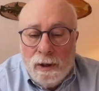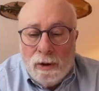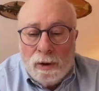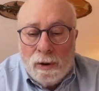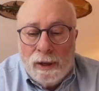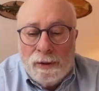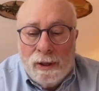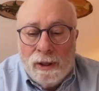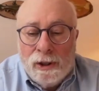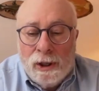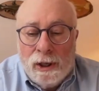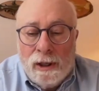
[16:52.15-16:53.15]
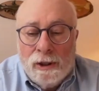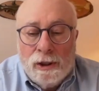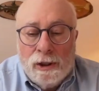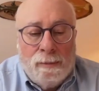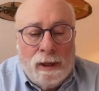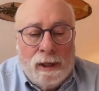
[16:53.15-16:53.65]
or ethnicity, and
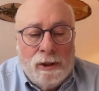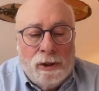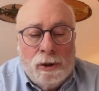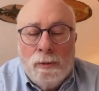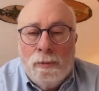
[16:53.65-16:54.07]
some less so,